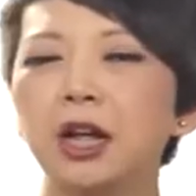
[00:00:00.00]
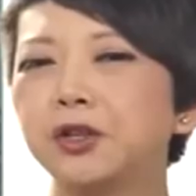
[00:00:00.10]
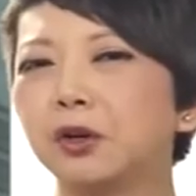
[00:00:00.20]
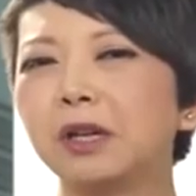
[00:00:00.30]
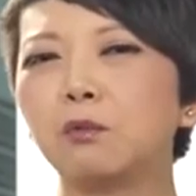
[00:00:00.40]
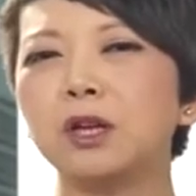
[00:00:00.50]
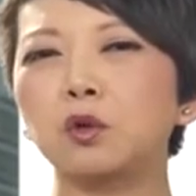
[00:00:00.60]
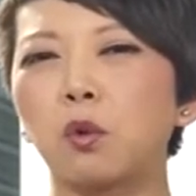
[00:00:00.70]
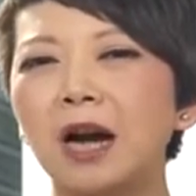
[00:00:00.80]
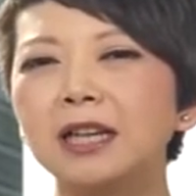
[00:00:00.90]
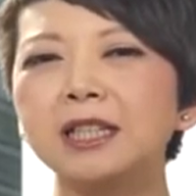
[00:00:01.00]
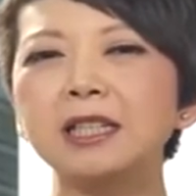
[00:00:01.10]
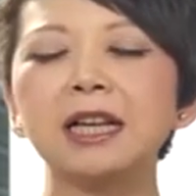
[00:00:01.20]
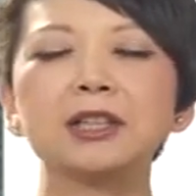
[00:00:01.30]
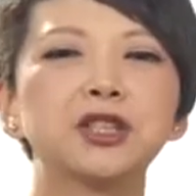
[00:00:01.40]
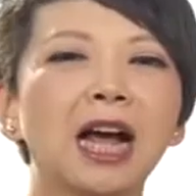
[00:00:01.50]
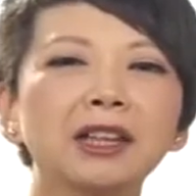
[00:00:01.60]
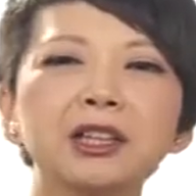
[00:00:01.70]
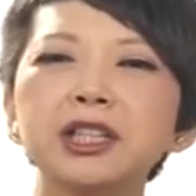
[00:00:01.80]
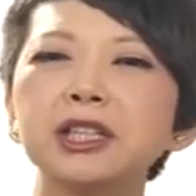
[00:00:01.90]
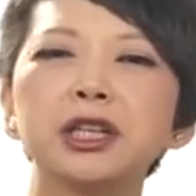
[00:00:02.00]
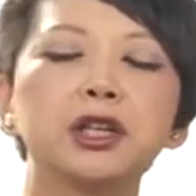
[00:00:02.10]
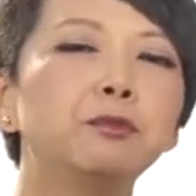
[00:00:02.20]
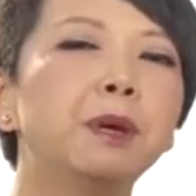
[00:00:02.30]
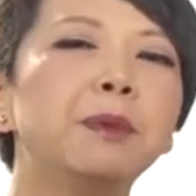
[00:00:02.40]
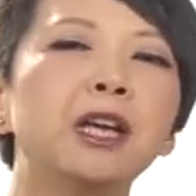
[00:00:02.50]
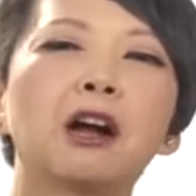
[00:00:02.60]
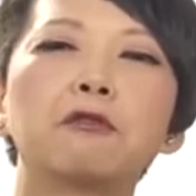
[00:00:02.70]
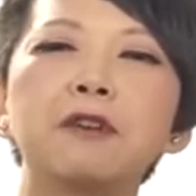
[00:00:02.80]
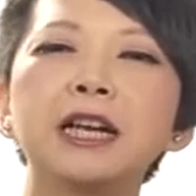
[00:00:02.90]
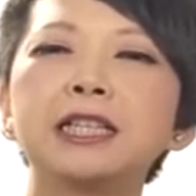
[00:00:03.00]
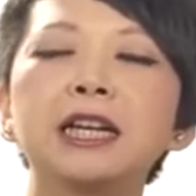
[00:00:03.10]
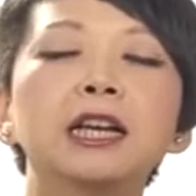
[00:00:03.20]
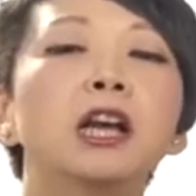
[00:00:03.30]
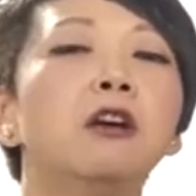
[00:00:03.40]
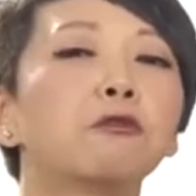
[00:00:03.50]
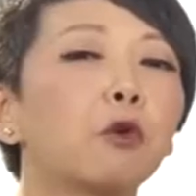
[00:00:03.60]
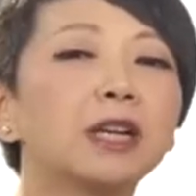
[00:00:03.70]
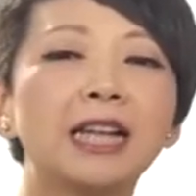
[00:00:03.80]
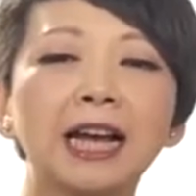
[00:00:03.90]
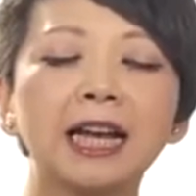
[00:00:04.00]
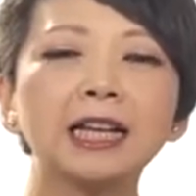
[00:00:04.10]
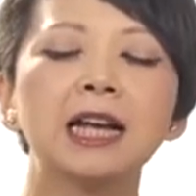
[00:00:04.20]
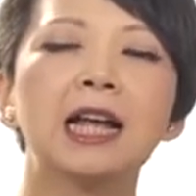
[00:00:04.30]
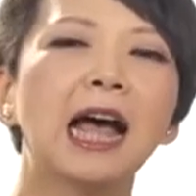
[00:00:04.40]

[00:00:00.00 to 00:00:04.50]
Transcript: dealing with crises and challenges the human beings are facing for decades.